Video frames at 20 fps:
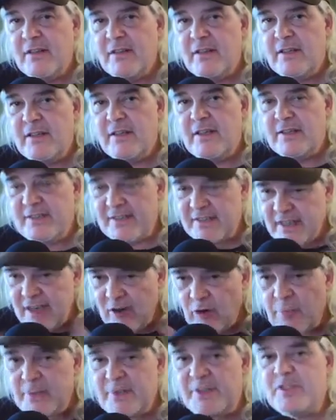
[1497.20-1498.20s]
It's to
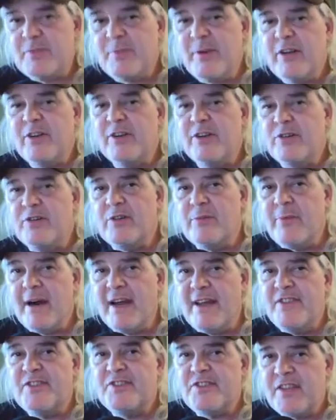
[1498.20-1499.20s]
help inspire you to
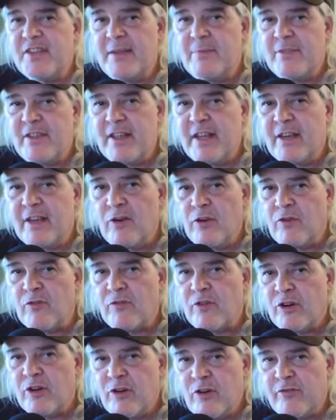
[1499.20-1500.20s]
buy the same thing
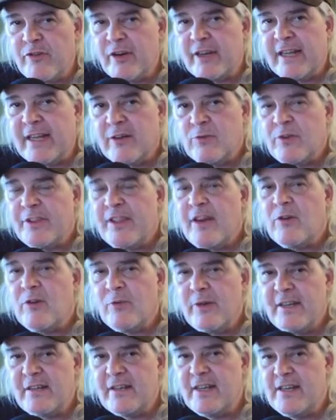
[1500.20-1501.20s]
over and over again without
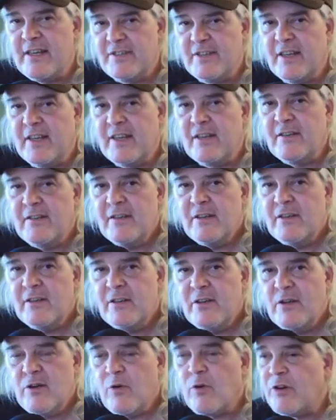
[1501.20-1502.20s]
realizing it,
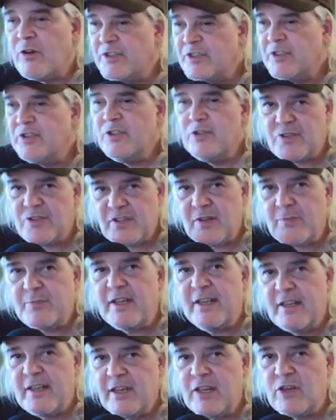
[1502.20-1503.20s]
or to do
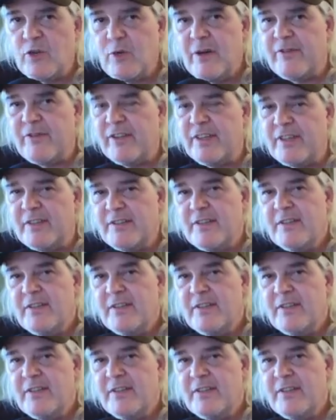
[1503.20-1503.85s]
something equivalent